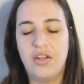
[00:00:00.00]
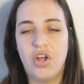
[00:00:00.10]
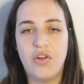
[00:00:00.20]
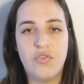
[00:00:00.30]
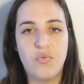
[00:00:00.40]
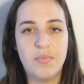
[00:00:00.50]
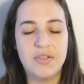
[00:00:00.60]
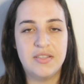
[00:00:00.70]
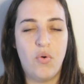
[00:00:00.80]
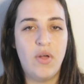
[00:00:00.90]
A lot of the
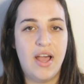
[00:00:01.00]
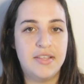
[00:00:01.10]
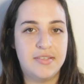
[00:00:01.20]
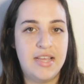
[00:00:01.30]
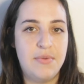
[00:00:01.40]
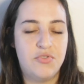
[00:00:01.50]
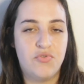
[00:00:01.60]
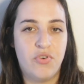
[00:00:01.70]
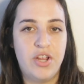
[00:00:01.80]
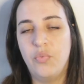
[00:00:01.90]
women all had the same story